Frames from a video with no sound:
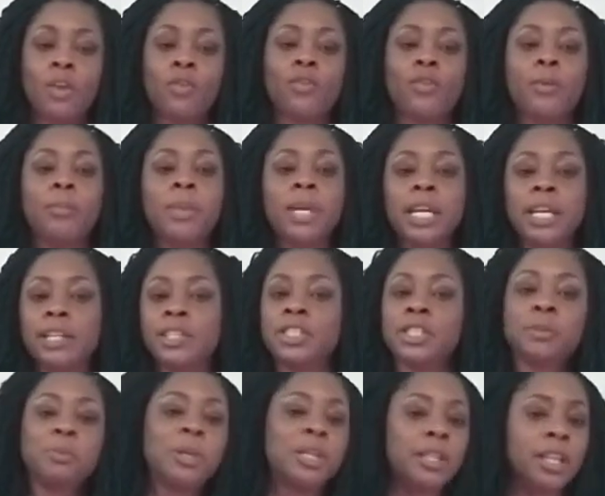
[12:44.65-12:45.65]
for me,
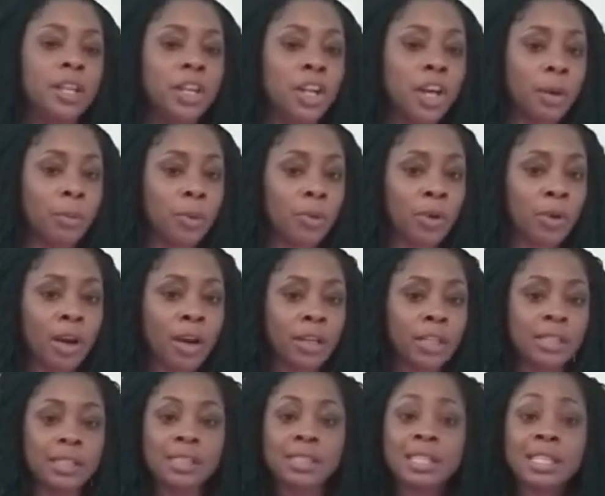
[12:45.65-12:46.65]
just put the number on
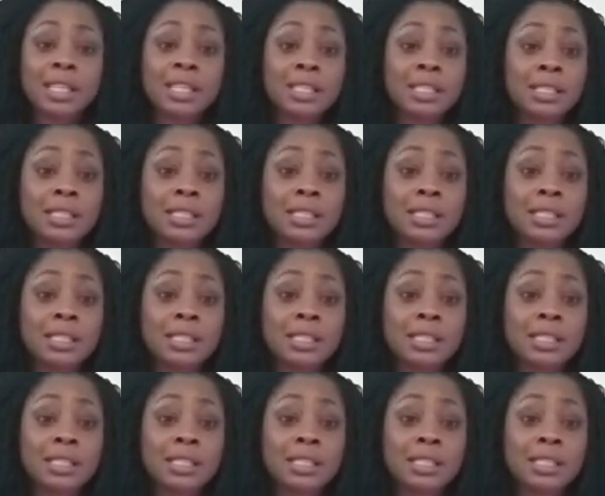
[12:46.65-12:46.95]
it,